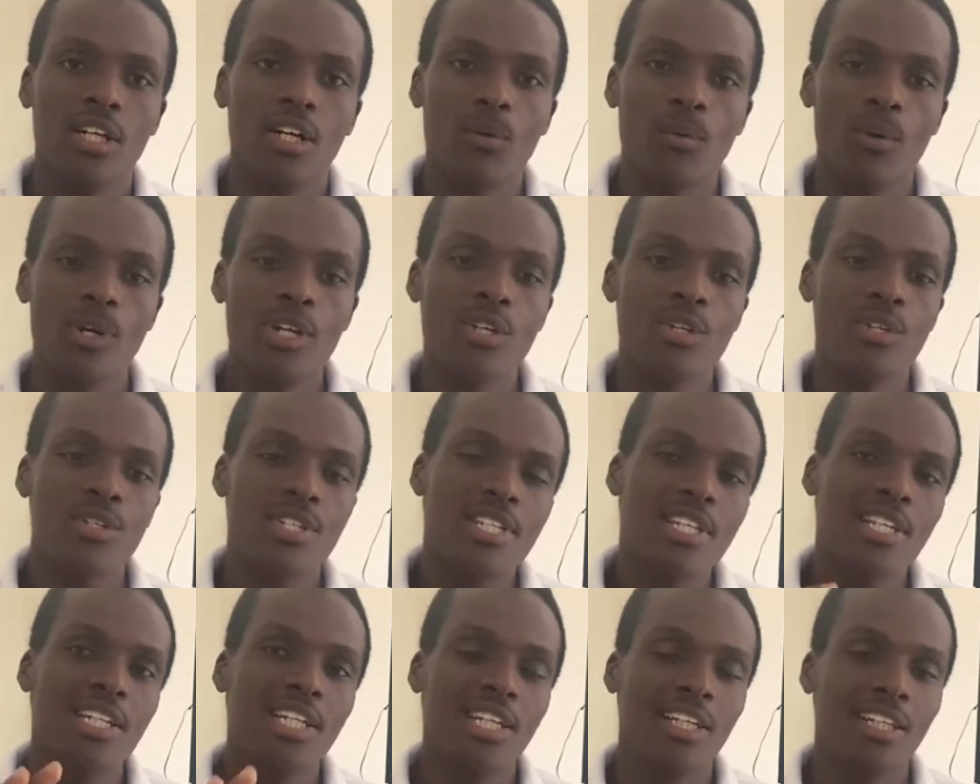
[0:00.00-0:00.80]
when you're
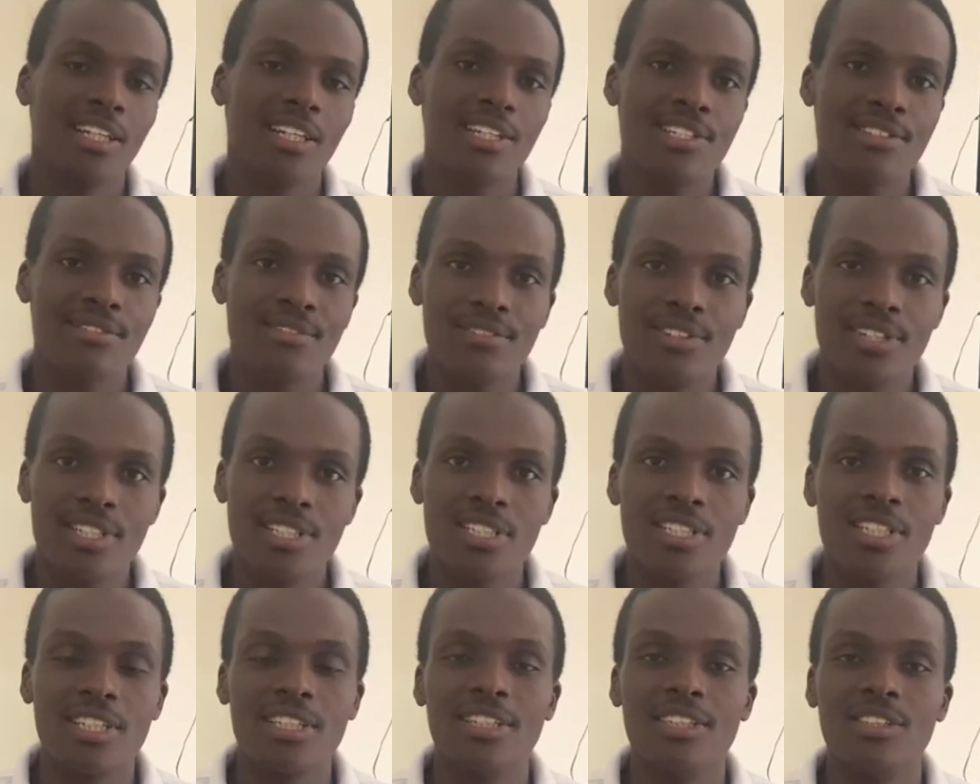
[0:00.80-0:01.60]
selling this
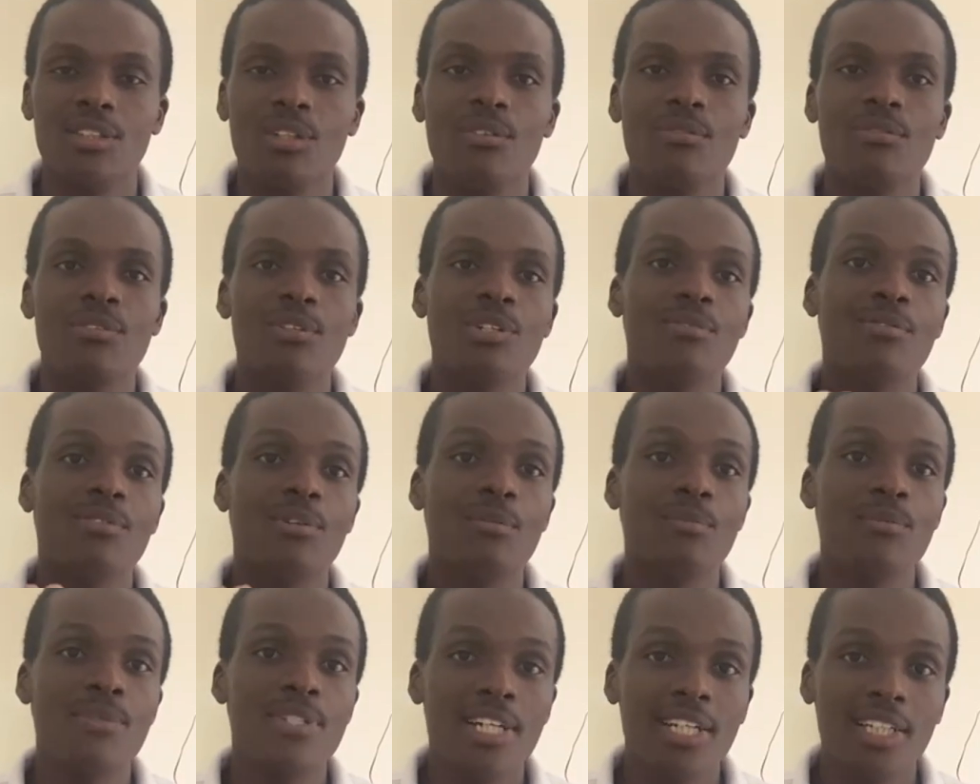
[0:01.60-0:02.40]
fish, it is of
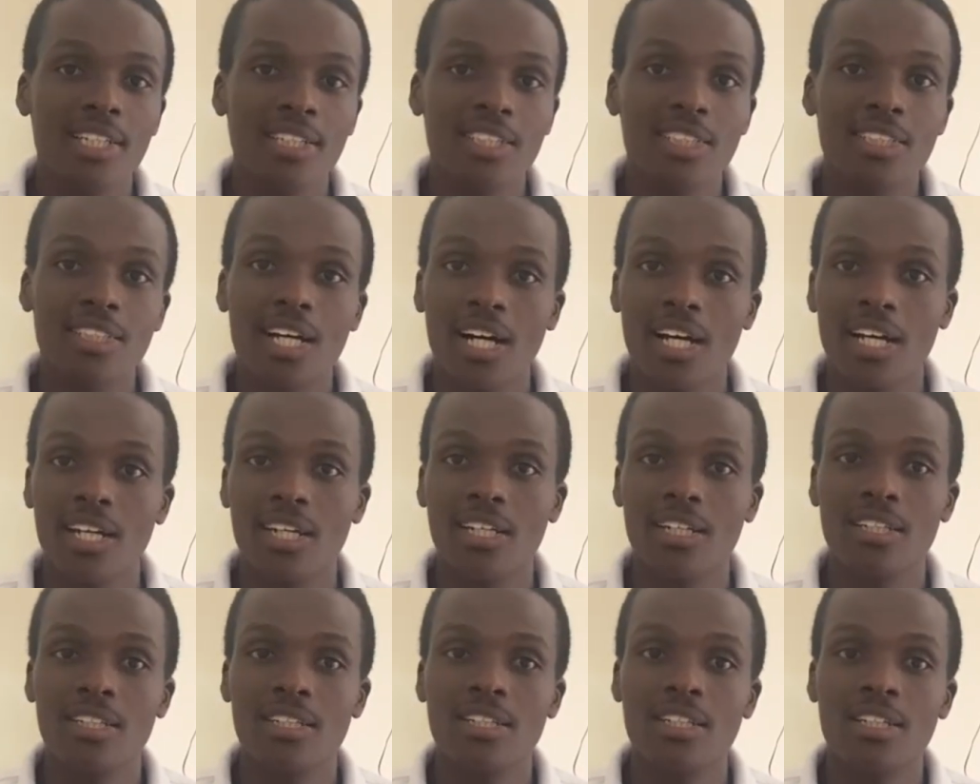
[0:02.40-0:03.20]
uniform size
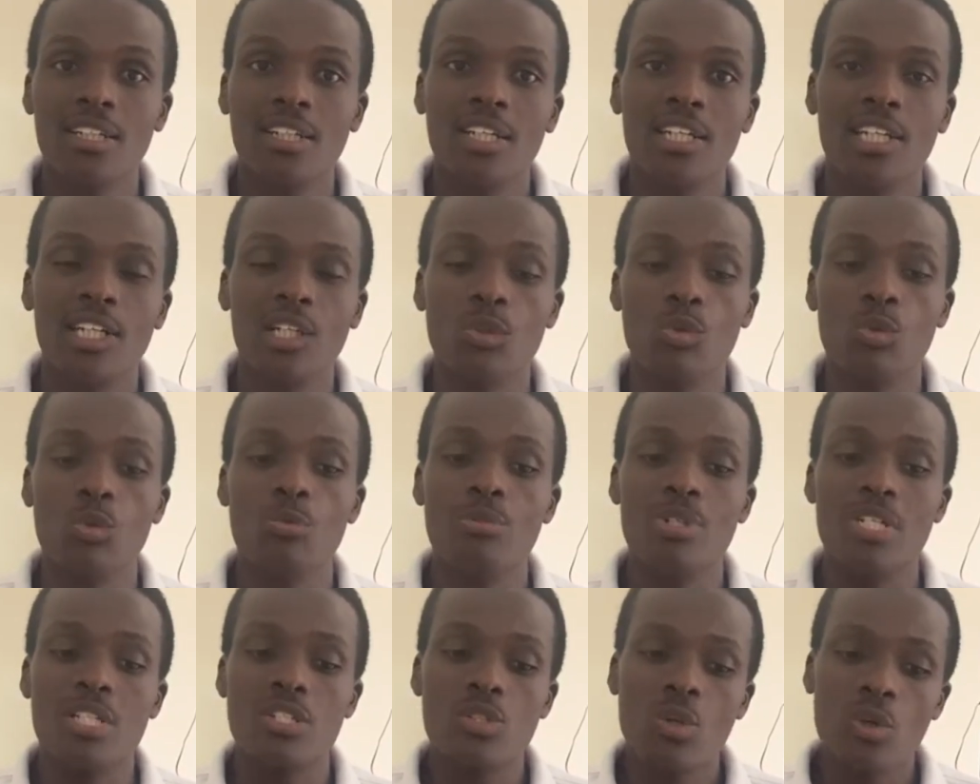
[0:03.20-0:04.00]
and it will
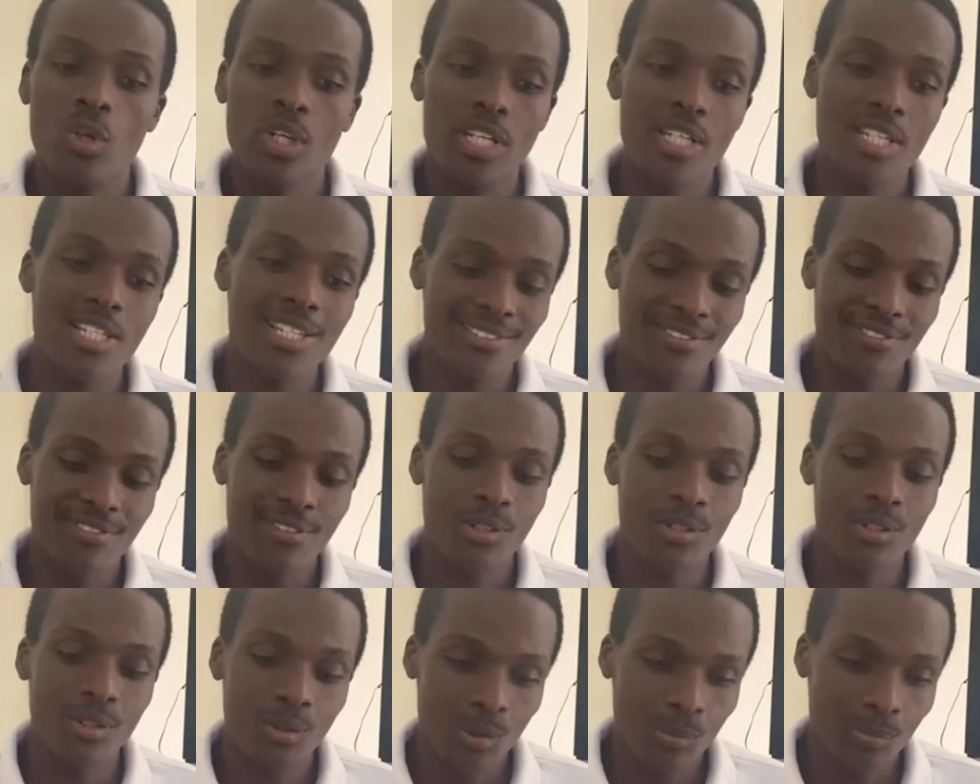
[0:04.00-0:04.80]
be so easy
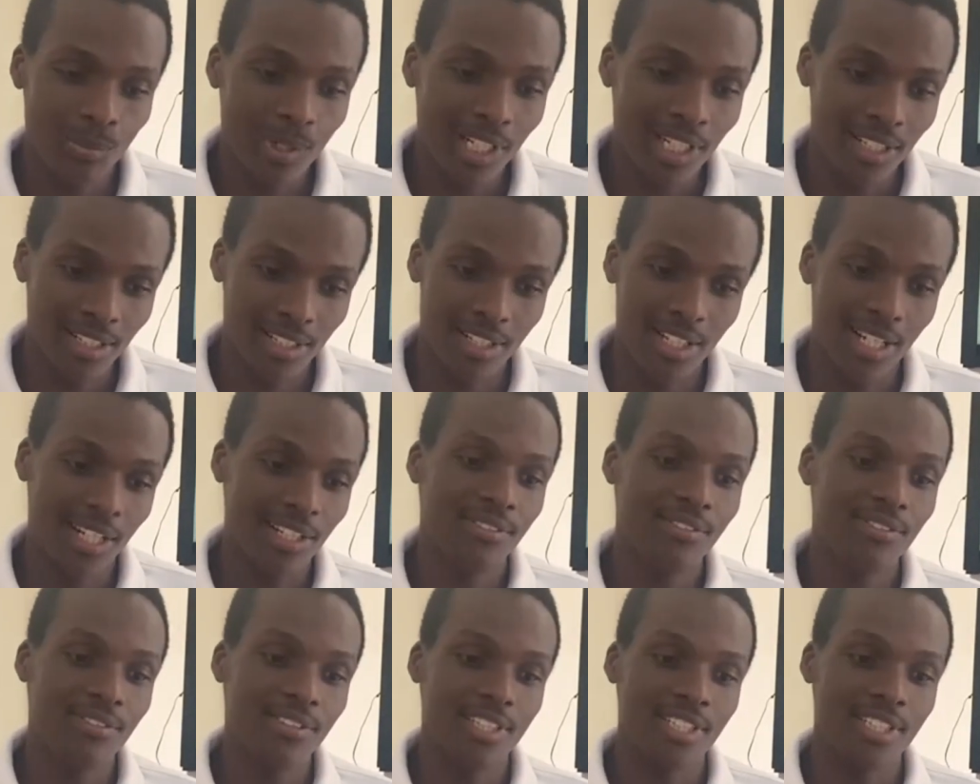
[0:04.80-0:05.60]
for you to market
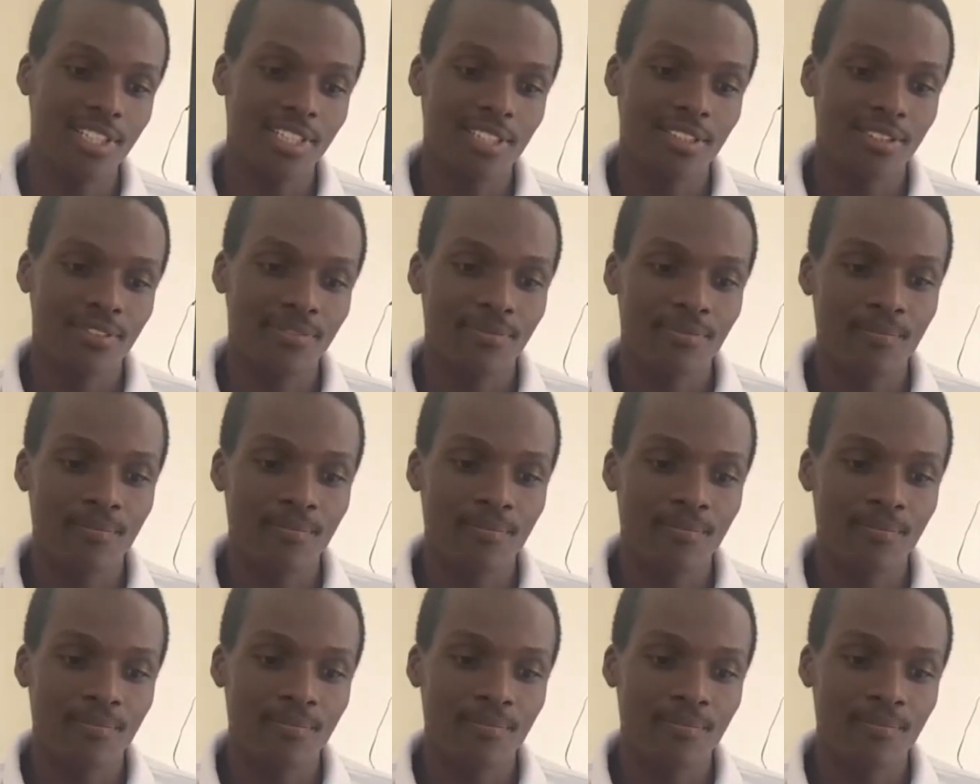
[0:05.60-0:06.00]
that fish.